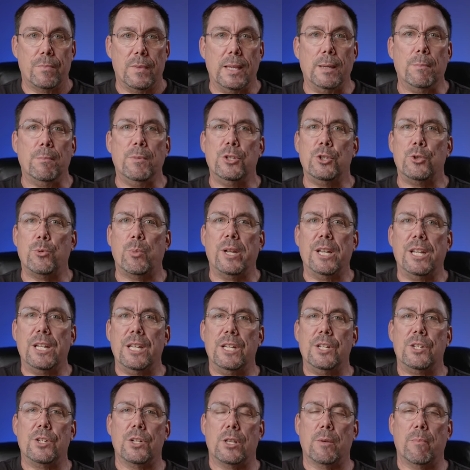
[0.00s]
In between
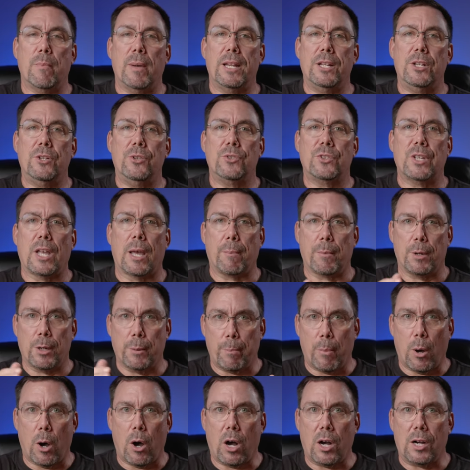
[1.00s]
each of the menus, I'm gonna
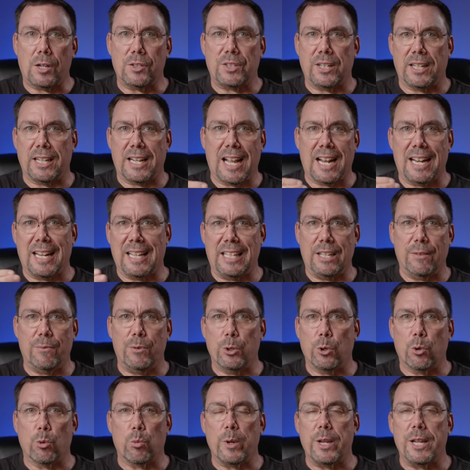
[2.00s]
pause and kind of give
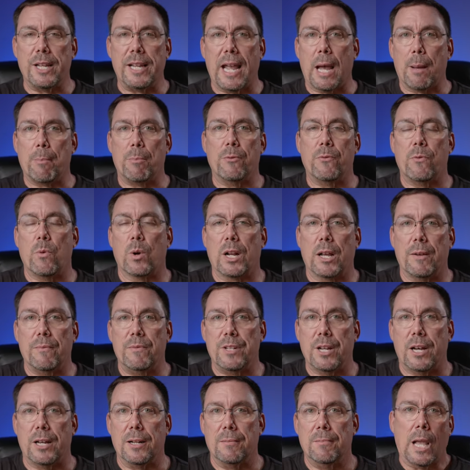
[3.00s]
you a recap of what
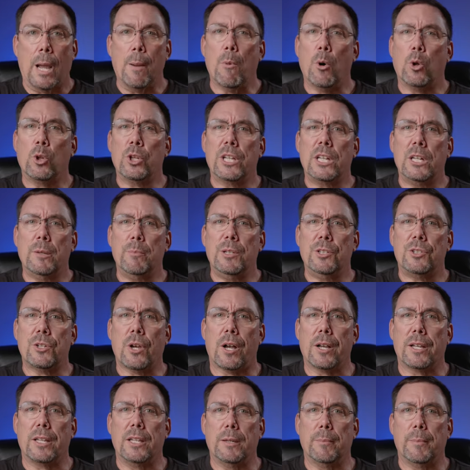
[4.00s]
I've done. I'm only gonna be
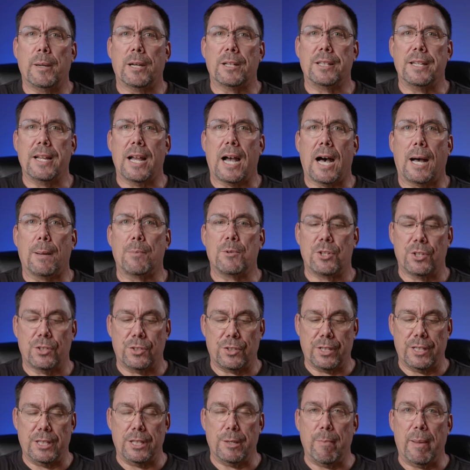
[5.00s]
talking about the
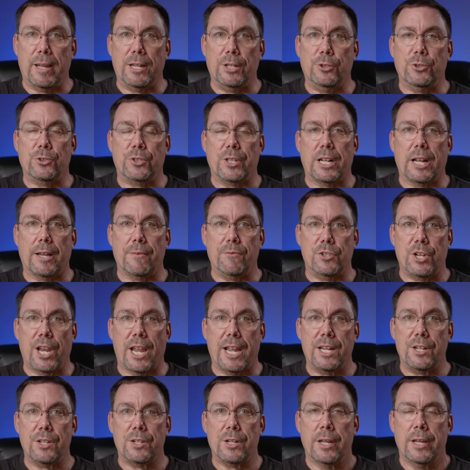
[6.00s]
options in the menus that I've
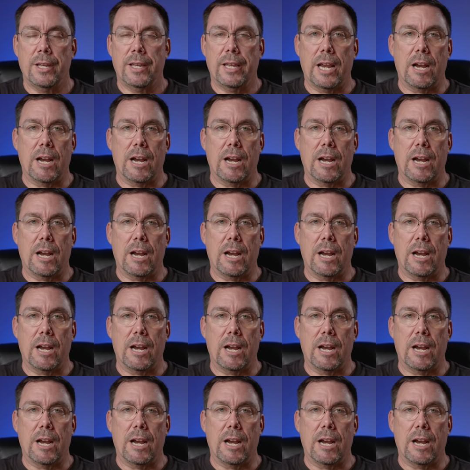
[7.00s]
changed.